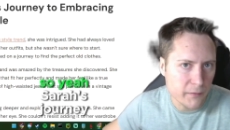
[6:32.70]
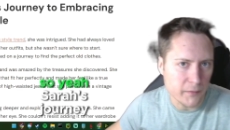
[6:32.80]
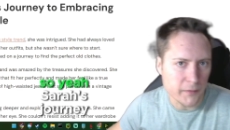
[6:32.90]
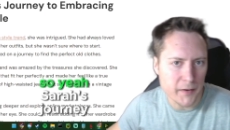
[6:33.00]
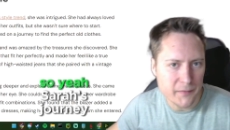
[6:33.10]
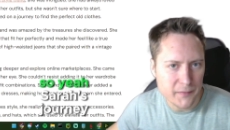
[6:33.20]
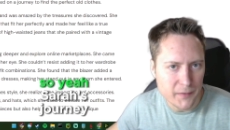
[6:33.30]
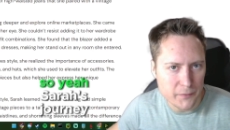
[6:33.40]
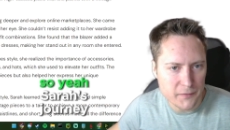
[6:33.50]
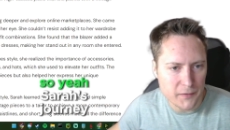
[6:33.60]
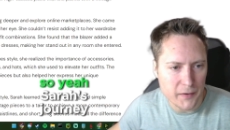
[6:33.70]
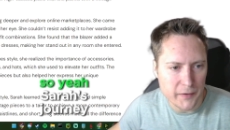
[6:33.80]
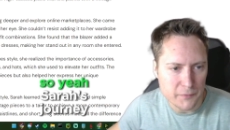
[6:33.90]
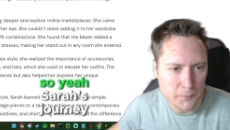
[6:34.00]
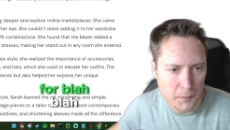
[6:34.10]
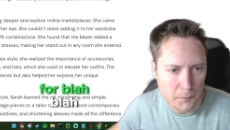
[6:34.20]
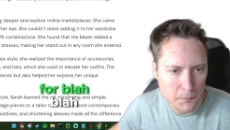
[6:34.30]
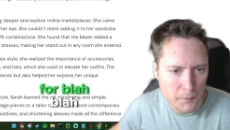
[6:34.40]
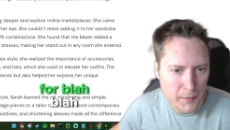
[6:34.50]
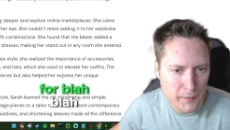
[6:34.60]
So yeah, Sarah's journey for blah,
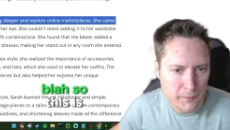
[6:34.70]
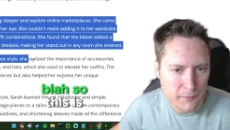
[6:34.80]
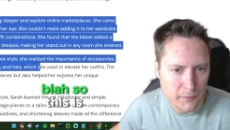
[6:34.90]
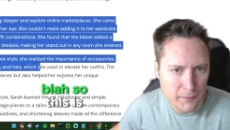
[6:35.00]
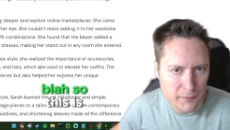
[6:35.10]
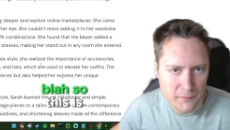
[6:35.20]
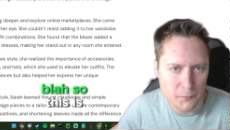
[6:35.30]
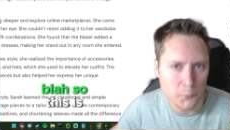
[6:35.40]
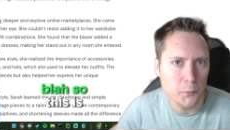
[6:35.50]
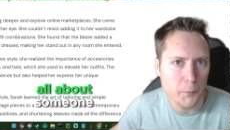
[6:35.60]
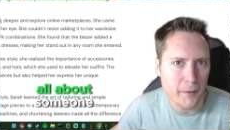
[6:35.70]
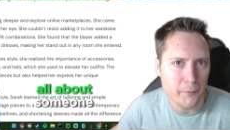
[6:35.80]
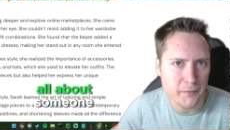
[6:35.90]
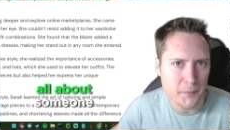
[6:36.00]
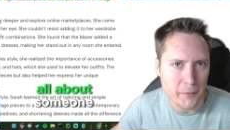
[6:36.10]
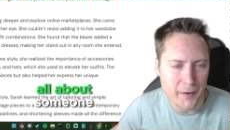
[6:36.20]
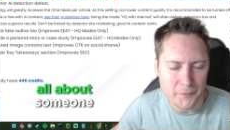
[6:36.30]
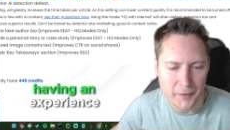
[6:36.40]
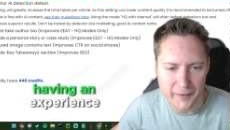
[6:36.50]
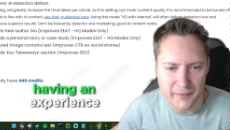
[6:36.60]
blah, blah. So this is all about someone
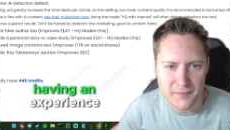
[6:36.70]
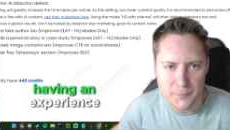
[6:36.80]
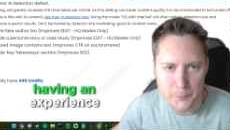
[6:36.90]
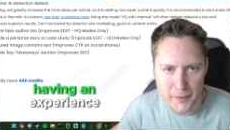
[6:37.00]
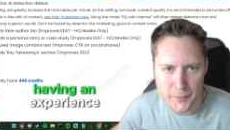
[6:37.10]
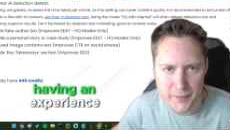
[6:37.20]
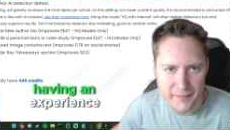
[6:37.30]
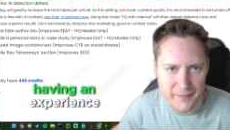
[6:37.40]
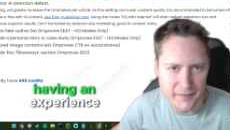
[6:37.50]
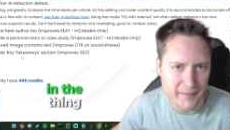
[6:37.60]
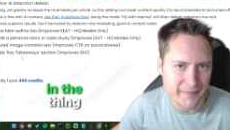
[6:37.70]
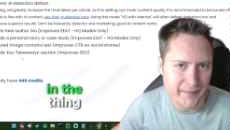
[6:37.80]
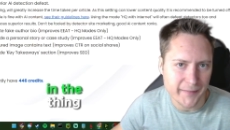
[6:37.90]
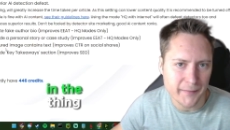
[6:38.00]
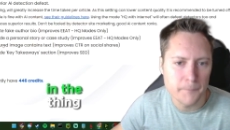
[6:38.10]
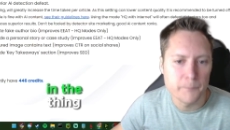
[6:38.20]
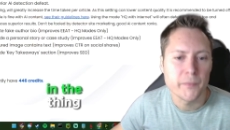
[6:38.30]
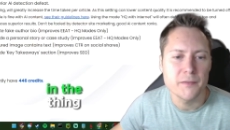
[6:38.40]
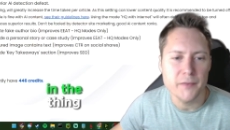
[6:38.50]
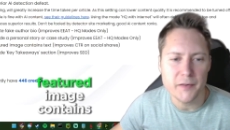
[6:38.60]
having an experience in the thing.
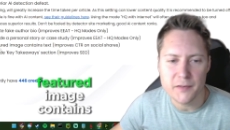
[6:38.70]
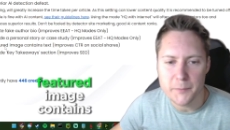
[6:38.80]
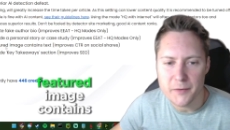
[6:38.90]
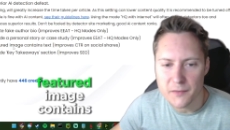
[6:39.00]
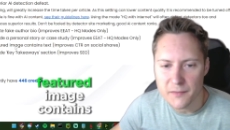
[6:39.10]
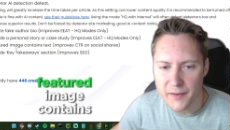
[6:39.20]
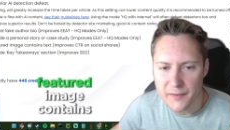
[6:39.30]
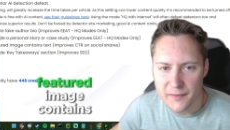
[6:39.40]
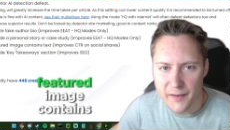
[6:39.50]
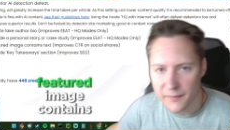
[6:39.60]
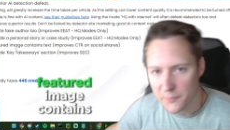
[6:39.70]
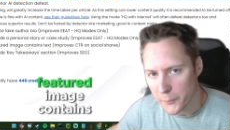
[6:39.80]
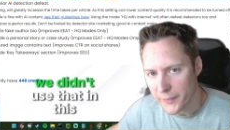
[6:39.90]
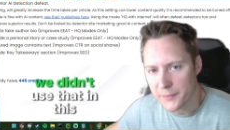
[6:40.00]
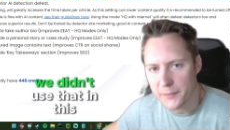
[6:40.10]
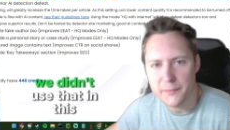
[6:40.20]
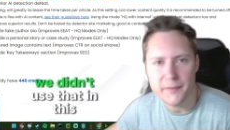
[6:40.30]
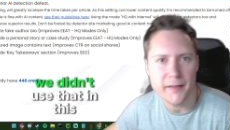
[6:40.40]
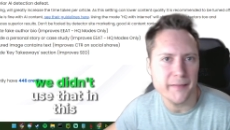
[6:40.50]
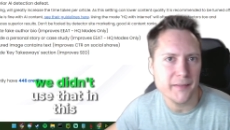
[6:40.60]
Featured image contains text. We didn't use
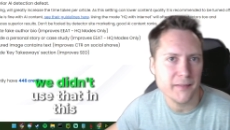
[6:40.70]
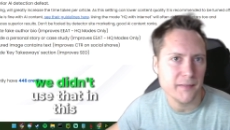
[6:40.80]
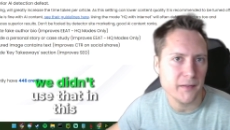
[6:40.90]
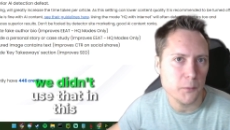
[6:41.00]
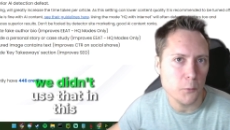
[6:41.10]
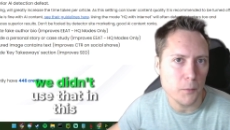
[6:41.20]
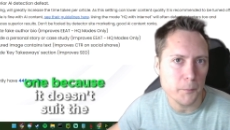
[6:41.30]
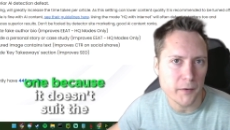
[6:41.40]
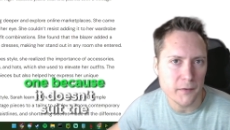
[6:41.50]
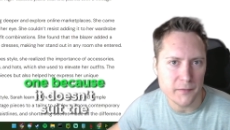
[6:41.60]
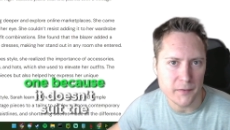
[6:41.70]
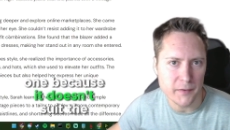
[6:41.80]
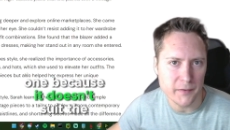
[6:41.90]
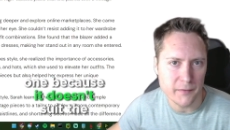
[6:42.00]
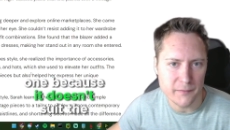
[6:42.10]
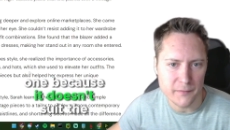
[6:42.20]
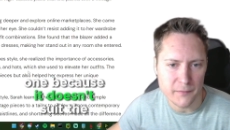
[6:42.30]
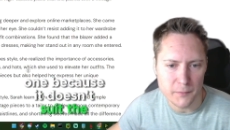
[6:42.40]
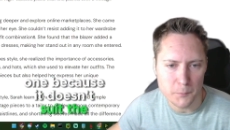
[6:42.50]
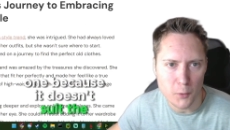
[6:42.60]
that in this one because it doesn't suit the